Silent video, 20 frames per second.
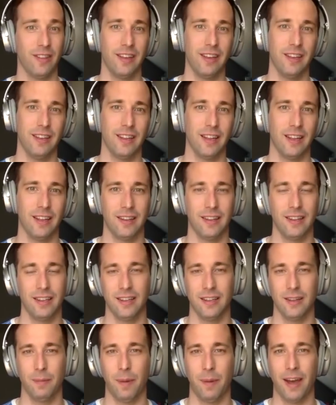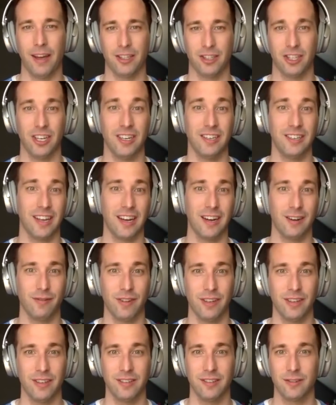the passionate data
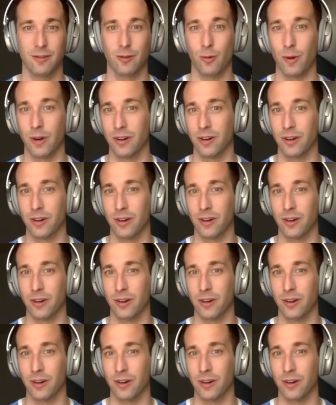viz Twitter